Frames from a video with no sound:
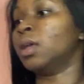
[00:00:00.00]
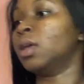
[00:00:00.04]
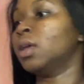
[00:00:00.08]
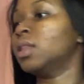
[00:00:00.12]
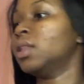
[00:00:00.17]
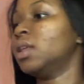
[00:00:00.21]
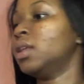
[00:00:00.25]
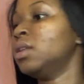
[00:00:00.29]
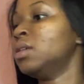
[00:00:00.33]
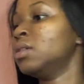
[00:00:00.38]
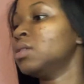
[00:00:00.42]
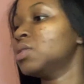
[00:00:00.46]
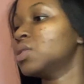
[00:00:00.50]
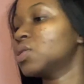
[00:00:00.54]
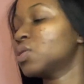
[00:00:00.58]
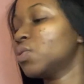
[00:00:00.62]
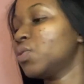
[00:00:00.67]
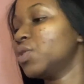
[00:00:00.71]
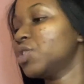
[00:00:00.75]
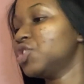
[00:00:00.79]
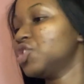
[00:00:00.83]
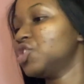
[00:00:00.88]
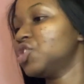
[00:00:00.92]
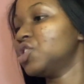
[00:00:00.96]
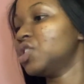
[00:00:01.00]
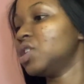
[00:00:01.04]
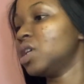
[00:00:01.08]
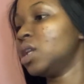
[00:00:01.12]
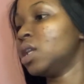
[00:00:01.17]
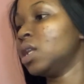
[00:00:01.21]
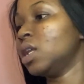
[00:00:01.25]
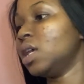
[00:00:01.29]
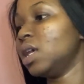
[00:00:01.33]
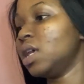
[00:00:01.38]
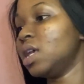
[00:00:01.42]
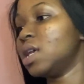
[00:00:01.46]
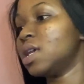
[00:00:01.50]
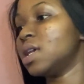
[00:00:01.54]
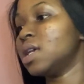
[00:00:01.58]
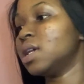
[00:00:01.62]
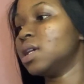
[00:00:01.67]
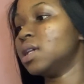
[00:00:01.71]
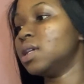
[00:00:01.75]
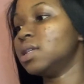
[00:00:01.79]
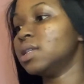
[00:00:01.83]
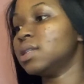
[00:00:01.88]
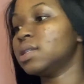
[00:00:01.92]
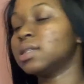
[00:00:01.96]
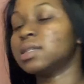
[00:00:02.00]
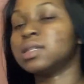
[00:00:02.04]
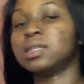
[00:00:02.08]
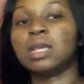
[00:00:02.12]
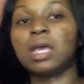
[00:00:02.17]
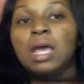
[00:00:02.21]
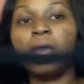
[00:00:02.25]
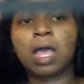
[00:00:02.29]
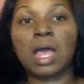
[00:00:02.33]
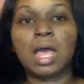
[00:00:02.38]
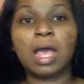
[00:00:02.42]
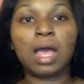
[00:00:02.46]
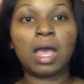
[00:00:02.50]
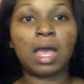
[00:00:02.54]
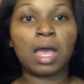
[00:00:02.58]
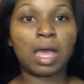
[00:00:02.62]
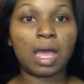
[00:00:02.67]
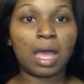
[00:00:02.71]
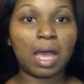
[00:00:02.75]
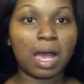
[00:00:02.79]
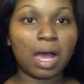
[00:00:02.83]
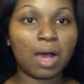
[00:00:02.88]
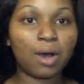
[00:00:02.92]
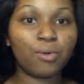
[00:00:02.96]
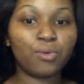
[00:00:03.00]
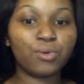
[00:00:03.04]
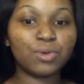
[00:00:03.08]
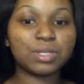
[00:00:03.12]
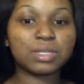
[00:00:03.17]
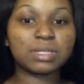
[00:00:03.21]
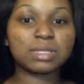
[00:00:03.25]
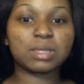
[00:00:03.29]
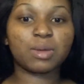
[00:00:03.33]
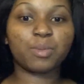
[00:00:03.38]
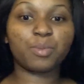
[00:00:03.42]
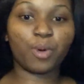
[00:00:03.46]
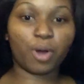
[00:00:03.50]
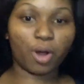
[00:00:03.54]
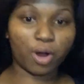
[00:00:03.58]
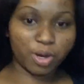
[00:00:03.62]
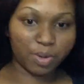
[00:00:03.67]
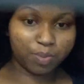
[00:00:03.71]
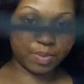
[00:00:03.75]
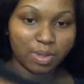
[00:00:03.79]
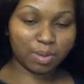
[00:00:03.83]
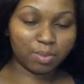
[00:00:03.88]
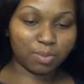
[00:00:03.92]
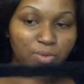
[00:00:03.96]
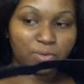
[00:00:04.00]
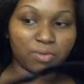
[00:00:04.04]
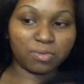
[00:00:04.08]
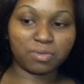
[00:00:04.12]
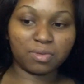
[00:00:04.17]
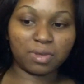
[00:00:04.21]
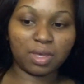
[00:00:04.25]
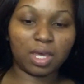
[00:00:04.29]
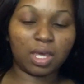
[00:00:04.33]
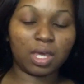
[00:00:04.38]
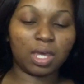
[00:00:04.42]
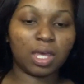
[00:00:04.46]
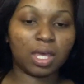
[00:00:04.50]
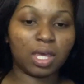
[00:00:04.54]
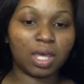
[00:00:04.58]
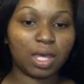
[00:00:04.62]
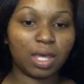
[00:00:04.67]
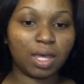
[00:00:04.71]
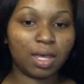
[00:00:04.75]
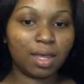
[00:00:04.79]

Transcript: the next question is, how was the Barbie movie?